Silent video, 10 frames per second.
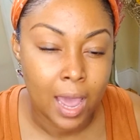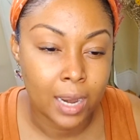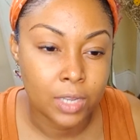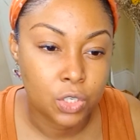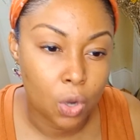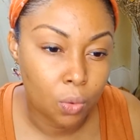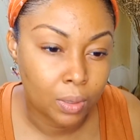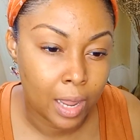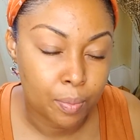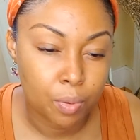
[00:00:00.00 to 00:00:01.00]
And I don't
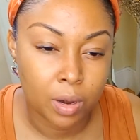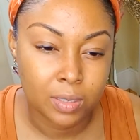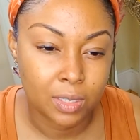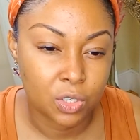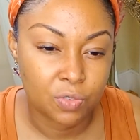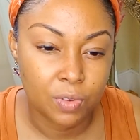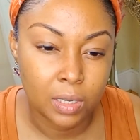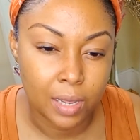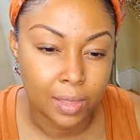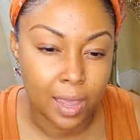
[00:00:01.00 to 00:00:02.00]
like products that just
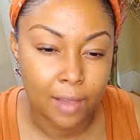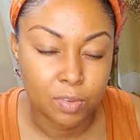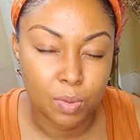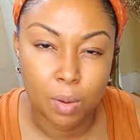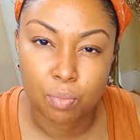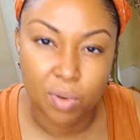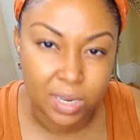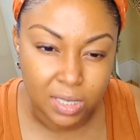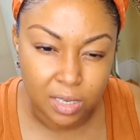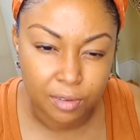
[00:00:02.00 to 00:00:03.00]
feel like they have to be
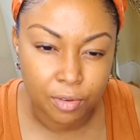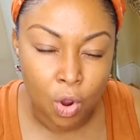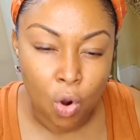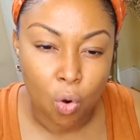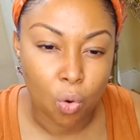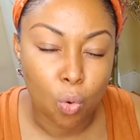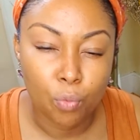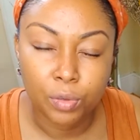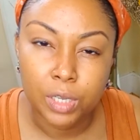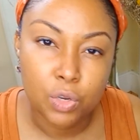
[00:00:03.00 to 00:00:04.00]
abrasive or
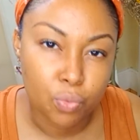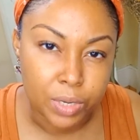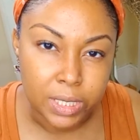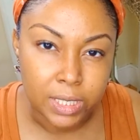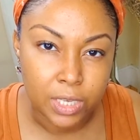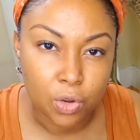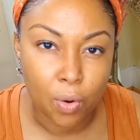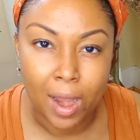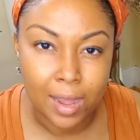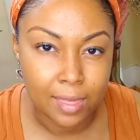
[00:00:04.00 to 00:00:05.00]
overly greasy
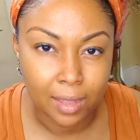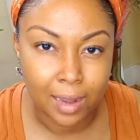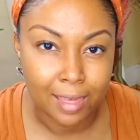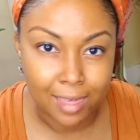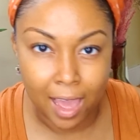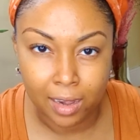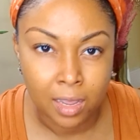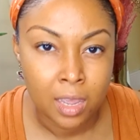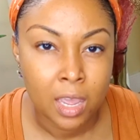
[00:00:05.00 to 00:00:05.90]
or anything like that